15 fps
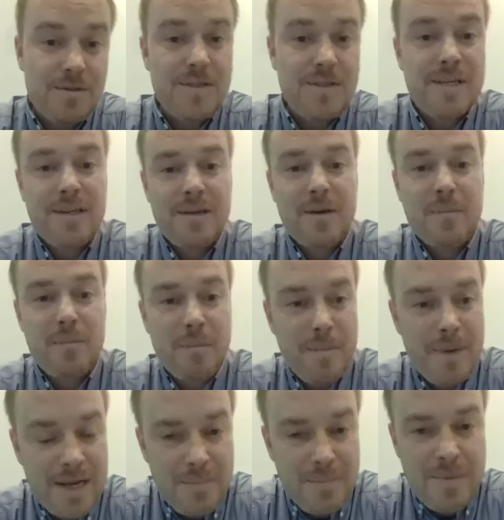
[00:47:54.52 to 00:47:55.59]
see that
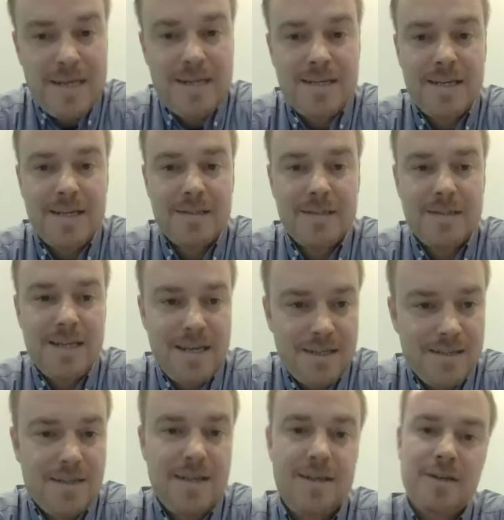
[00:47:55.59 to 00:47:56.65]
many meetings, yes,
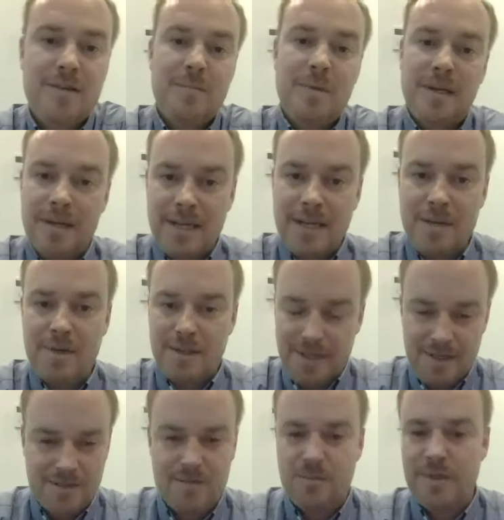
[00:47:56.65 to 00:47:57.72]
they could have been an email.
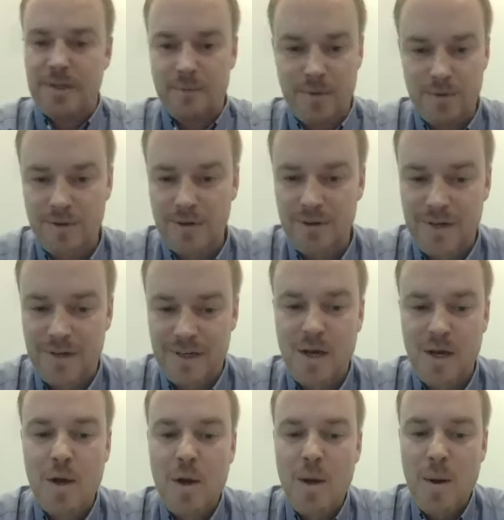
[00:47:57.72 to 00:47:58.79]
Yes, we all agree.
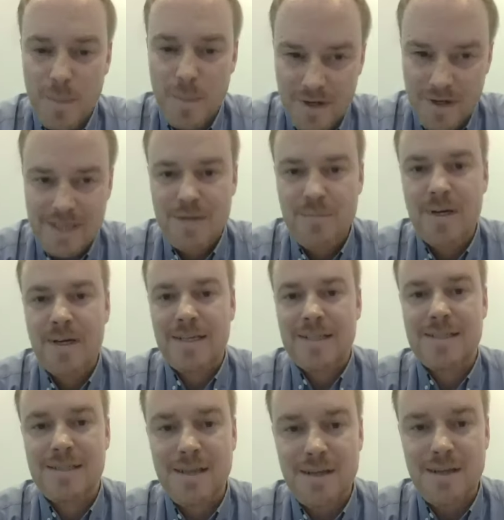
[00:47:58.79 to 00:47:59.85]
But email
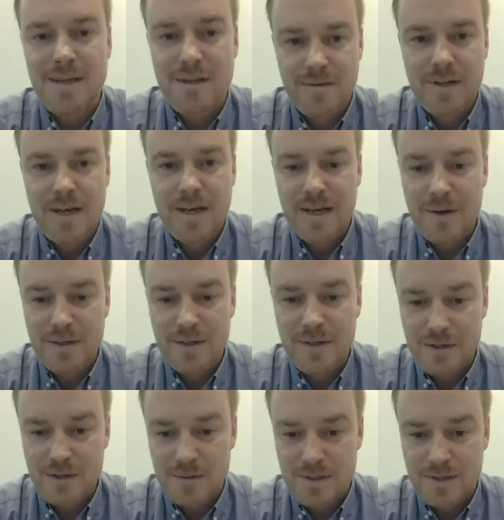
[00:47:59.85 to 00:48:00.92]
itself and how it's
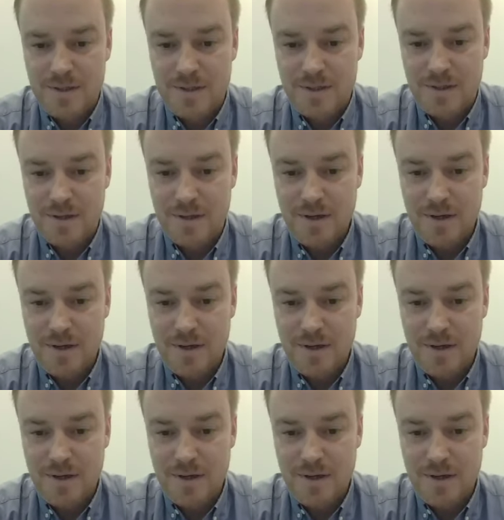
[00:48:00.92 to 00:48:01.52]
used in the